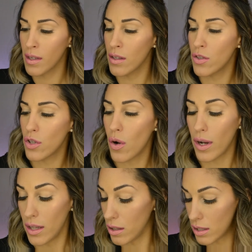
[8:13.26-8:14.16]
So
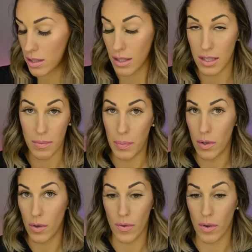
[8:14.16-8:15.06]
it's
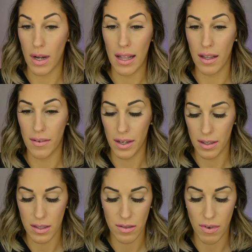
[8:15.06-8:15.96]
beautiful. I love it.
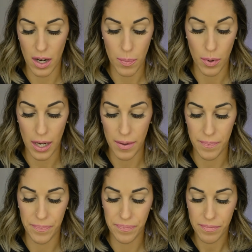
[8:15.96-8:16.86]
It's very pretty.
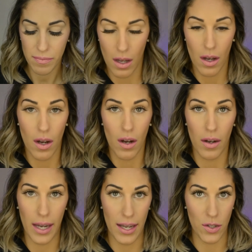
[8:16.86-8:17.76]

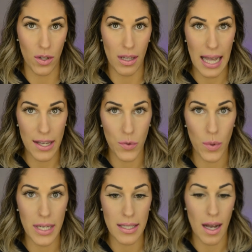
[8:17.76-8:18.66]
Okay, so the last
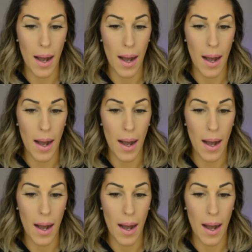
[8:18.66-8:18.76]
one is